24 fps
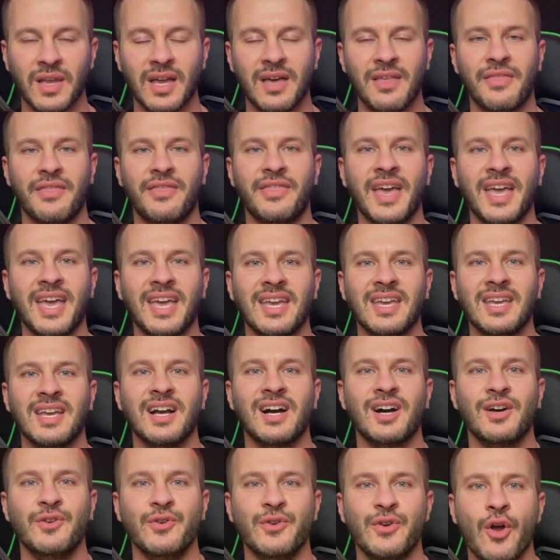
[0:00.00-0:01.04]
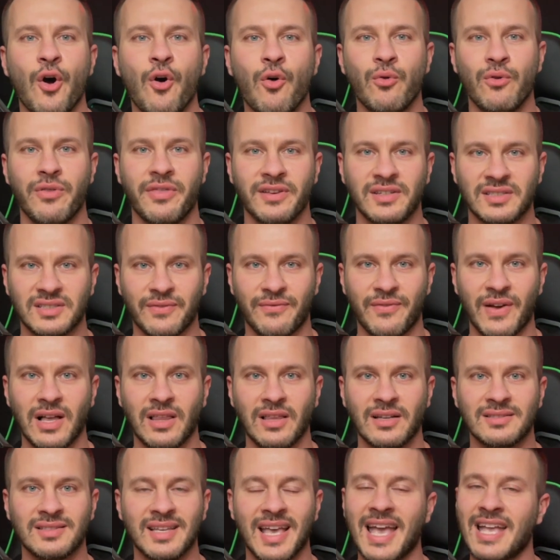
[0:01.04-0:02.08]
They know this,
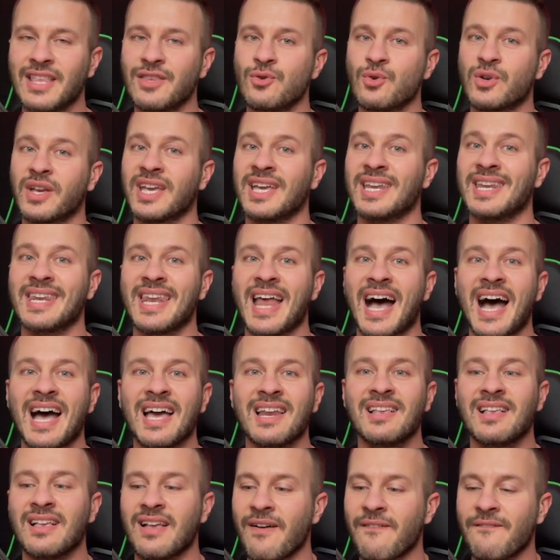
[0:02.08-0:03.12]
fellas, and you cannot